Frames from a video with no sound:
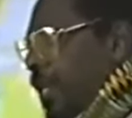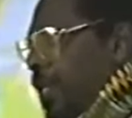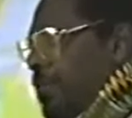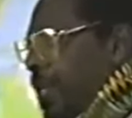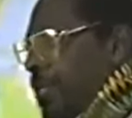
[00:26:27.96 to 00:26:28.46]

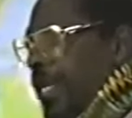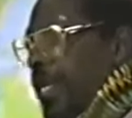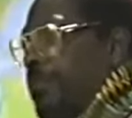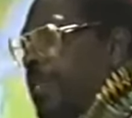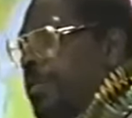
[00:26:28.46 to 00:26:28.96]
in a
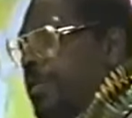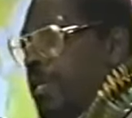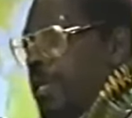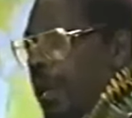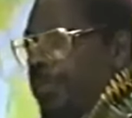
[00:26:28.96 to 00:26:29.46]
mirror
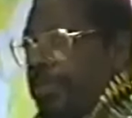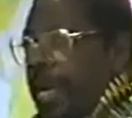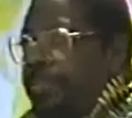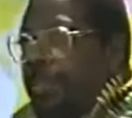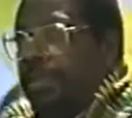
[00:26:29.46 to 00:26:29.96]
image of the
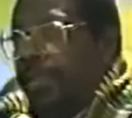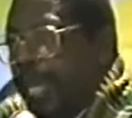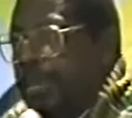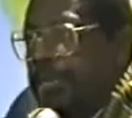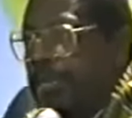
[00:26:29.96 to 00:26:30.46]
white
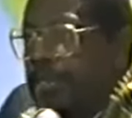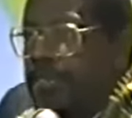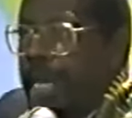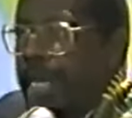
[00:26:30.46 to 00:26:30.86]
personality to